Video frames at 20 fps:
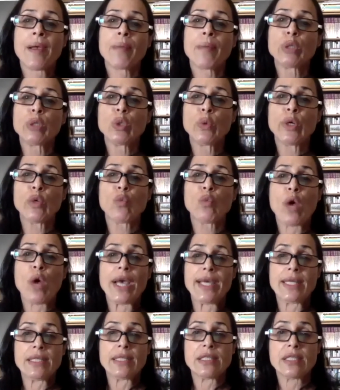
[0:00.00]
Blue and
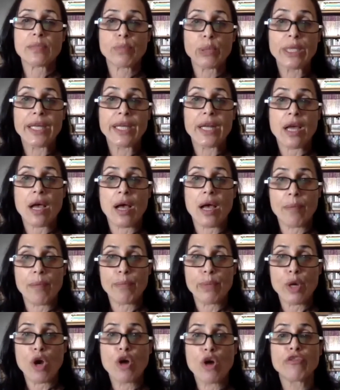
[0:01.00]
White split
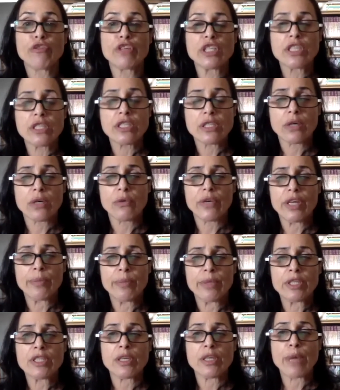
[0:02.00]
up over
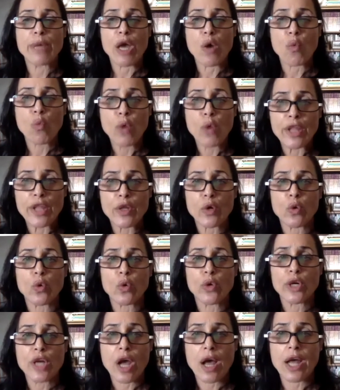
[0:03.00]
disagreement about whether
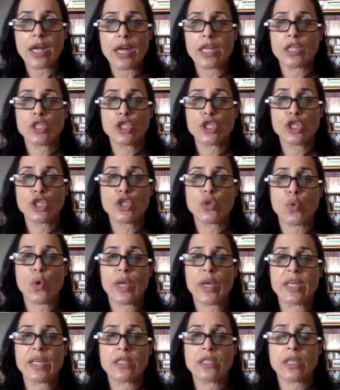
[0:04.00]
or not to
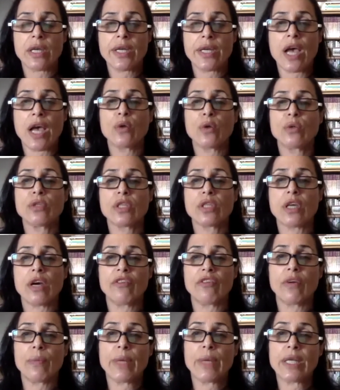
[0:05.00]
join Netanyahu's
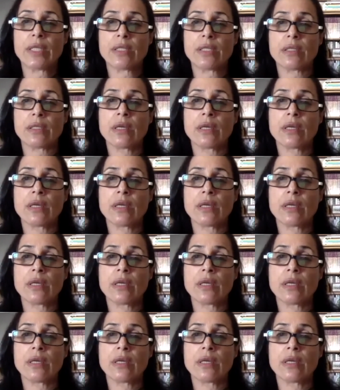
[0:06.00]
government.